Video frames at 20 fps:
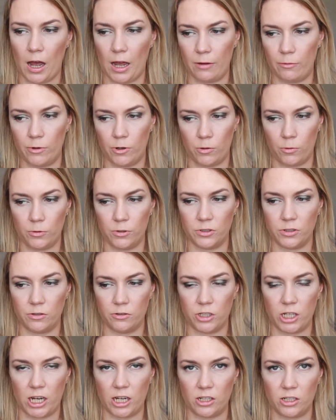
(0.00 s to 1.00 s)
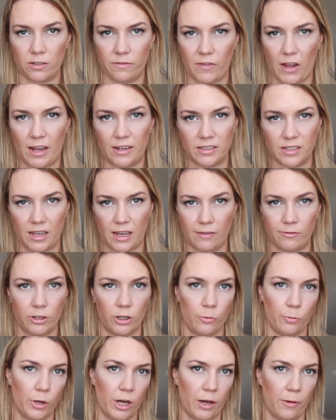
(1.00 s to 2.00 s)
I would also change the fact of having
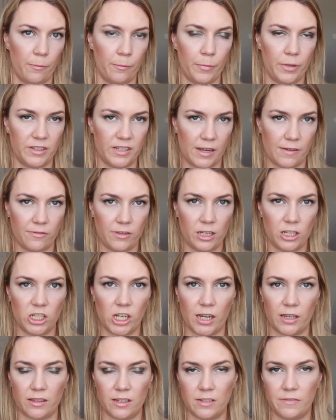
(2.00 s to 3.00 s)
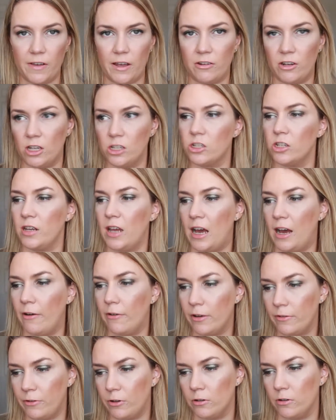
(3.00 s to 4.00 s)
a pump. But definitely check this foundation
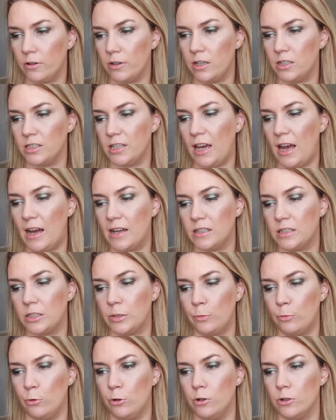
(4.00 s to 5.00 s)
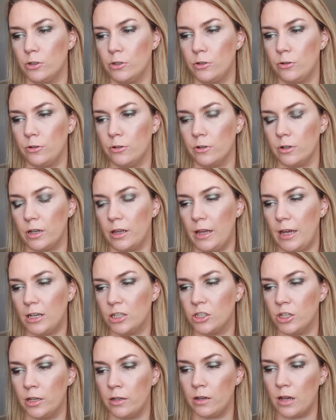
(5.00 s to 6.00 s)
out if you're looking to add some more to your
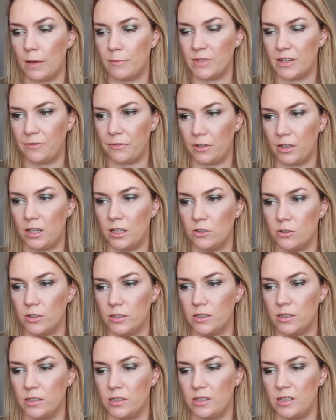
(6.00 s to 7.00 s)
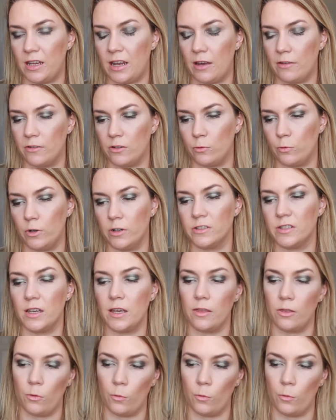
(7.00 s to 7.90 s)
collection. I'm definitely interested to see how this wears in